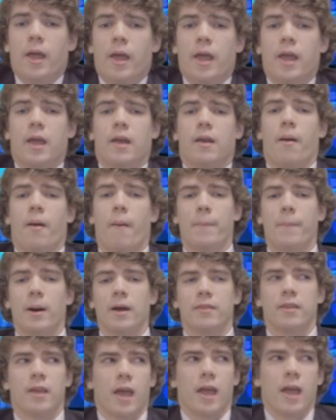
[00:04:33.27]
And by
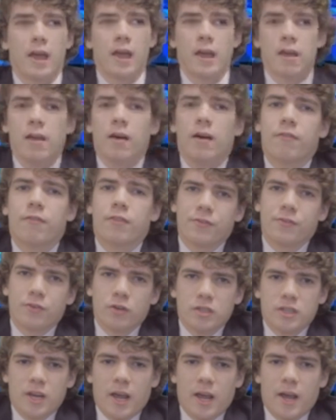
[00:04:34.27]
the end of the
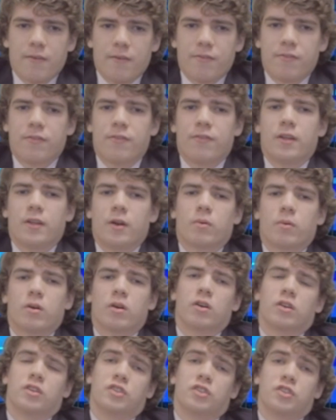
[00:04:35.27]
first half, there
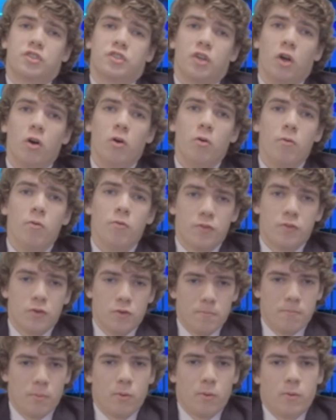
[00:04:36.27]
were so
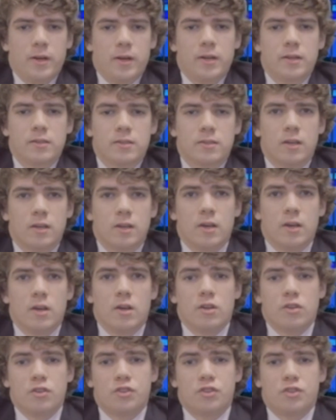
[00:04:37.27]
few points,
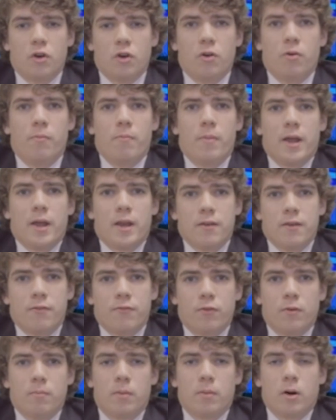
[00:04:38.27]
so many
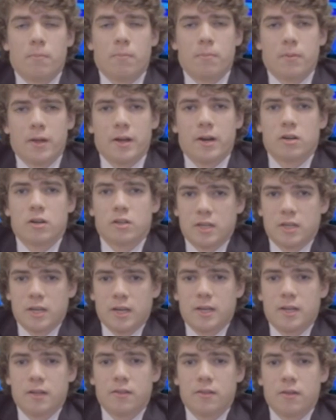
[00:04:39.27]
football players
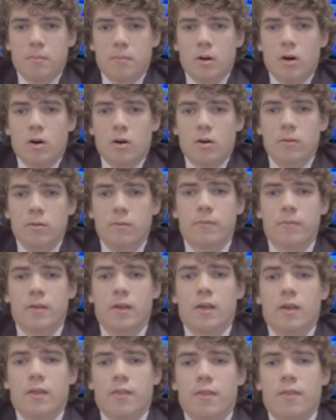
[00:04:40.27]
kicking the ball,
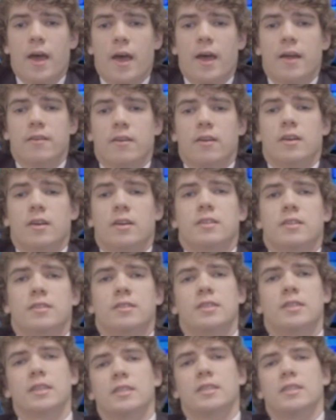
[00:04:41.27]
that
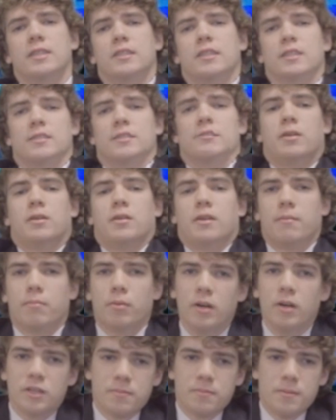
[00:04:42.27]
66 million
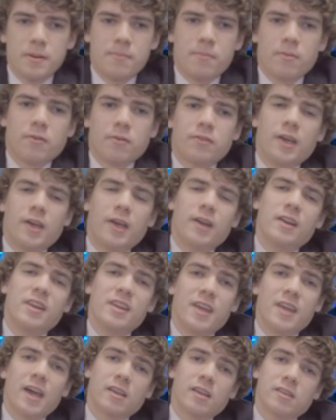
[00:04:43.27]
British people said,
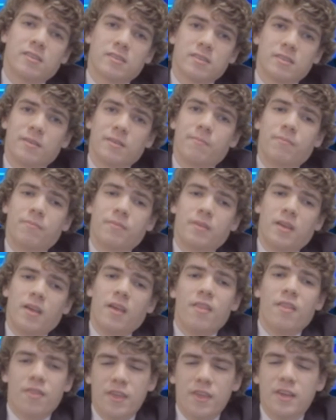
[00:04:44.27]
yes,
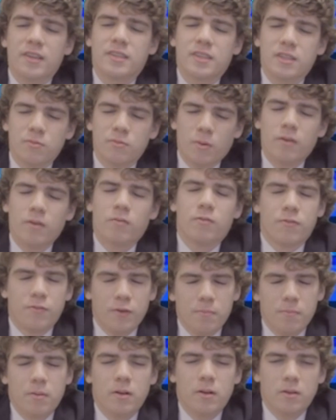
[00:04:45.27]
this is what
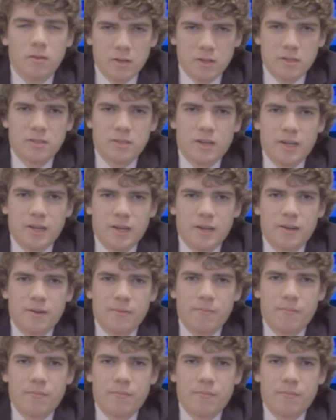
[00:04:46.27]
football looks like.